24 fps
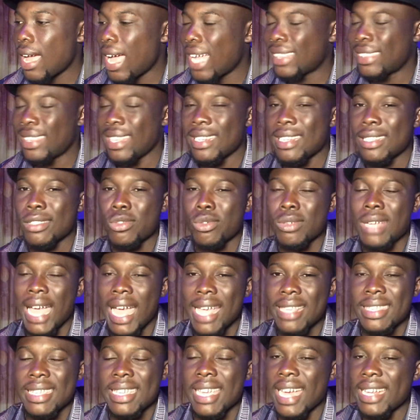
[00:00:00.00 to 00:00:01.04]
attending to
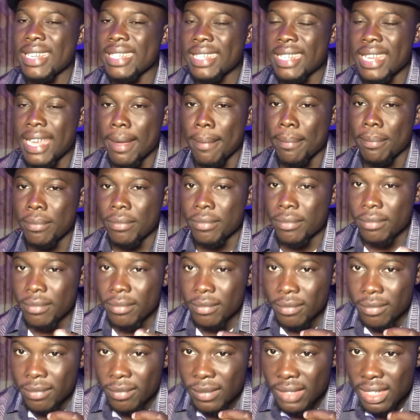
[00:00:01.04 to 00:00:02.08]
guys in her DM
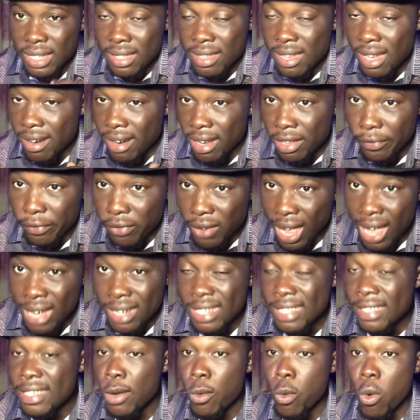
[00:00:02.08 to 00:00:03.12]
is a red flag,
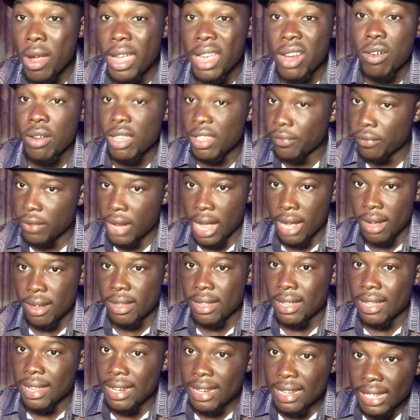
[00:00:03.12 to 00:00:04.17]
is a walking red flag.
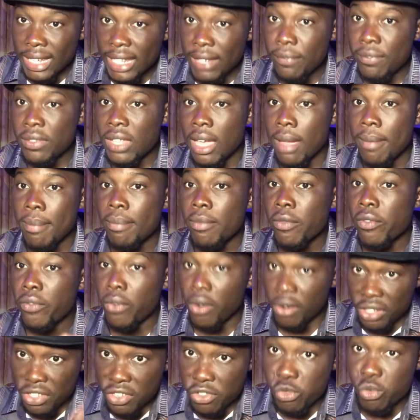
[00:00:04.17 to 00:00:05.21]
Leave them
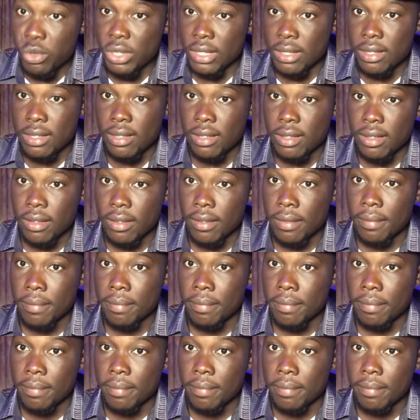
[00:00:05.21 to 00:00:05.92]
for the streets.